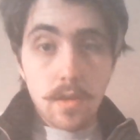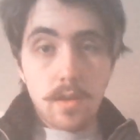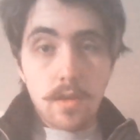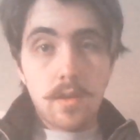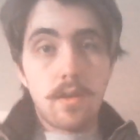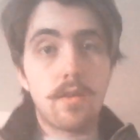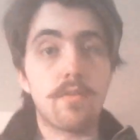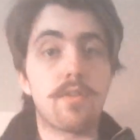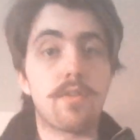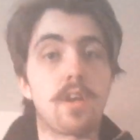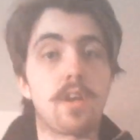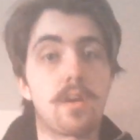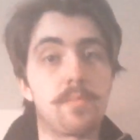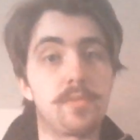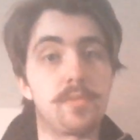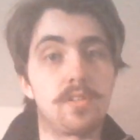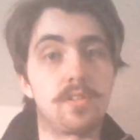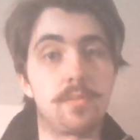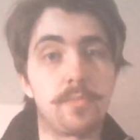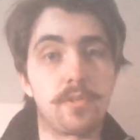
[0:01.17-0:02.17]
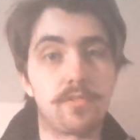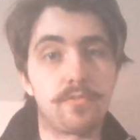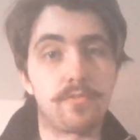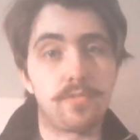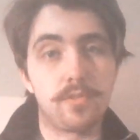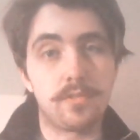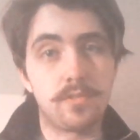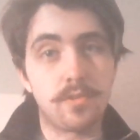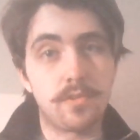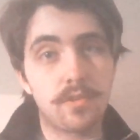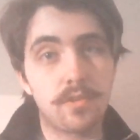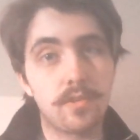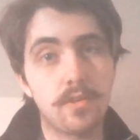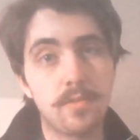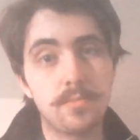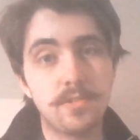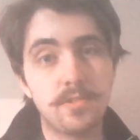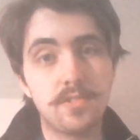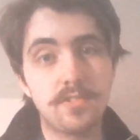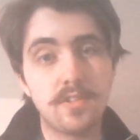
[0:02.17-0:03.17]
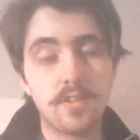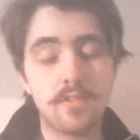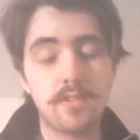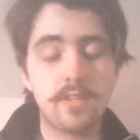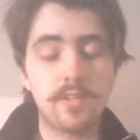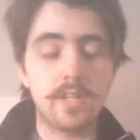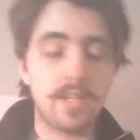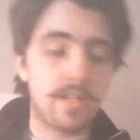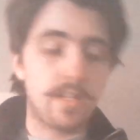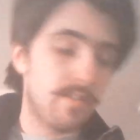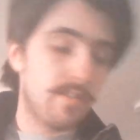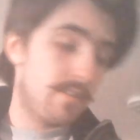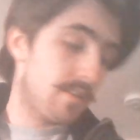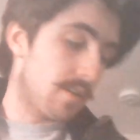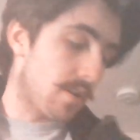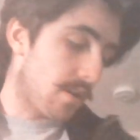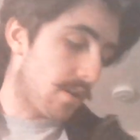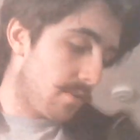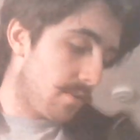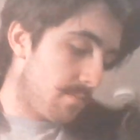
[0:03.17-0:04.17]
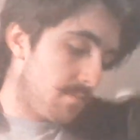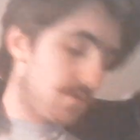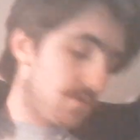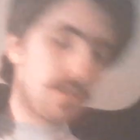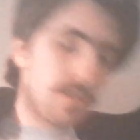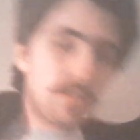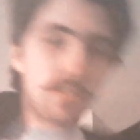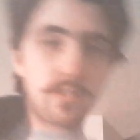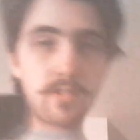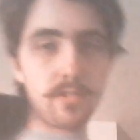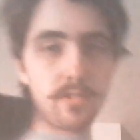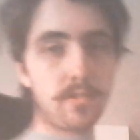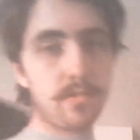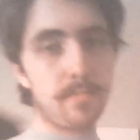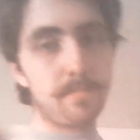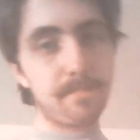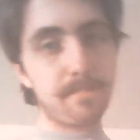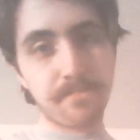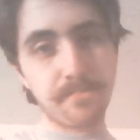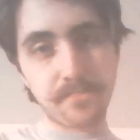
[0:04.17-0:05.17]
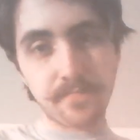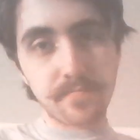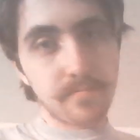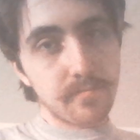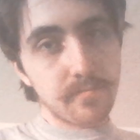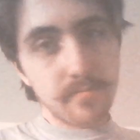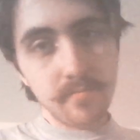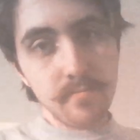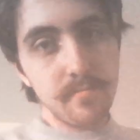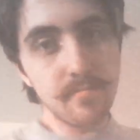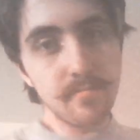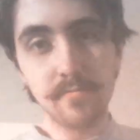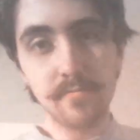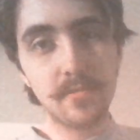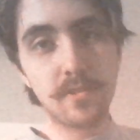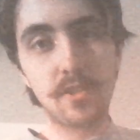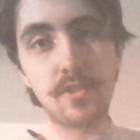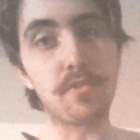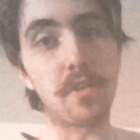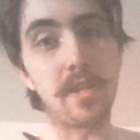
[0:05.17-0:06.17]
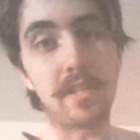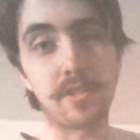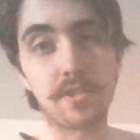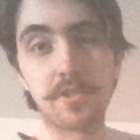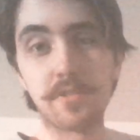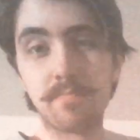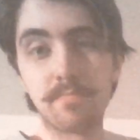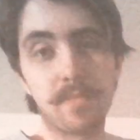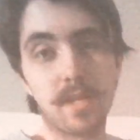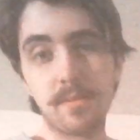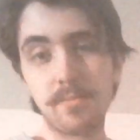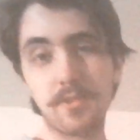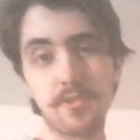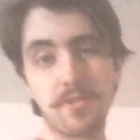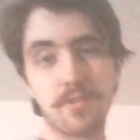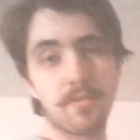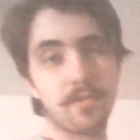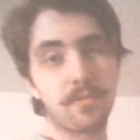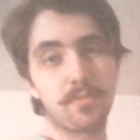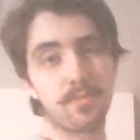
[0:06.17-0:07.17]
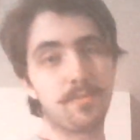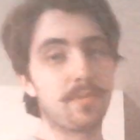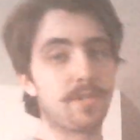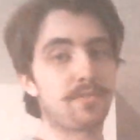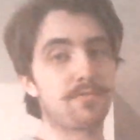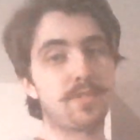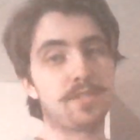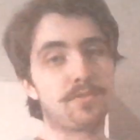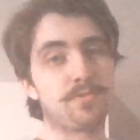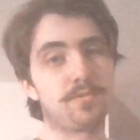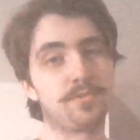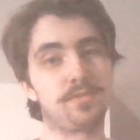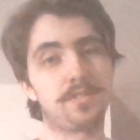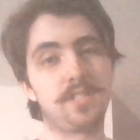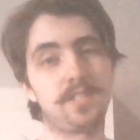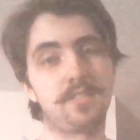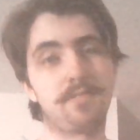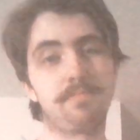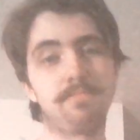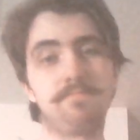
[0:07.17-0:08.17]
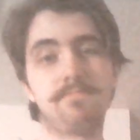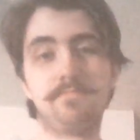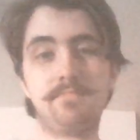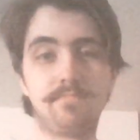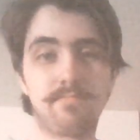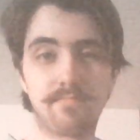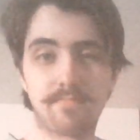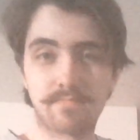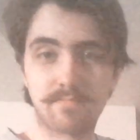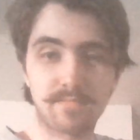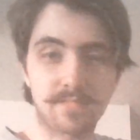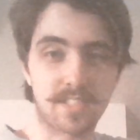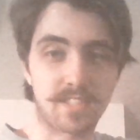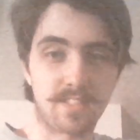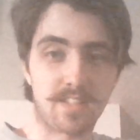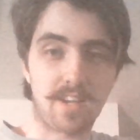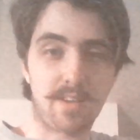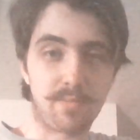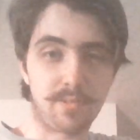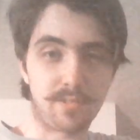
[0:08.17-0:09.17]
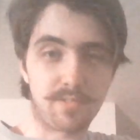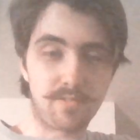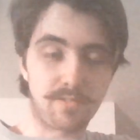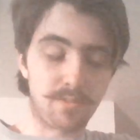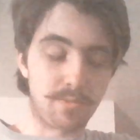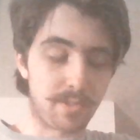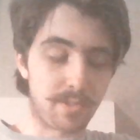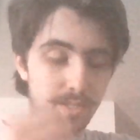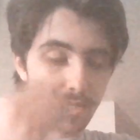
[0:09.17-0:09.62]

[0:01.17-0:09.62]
Howdy, I'm Endymion for the Dork Times, etc., and I'm just gonna stretch. I'm just going through my stretch routine because I was doing a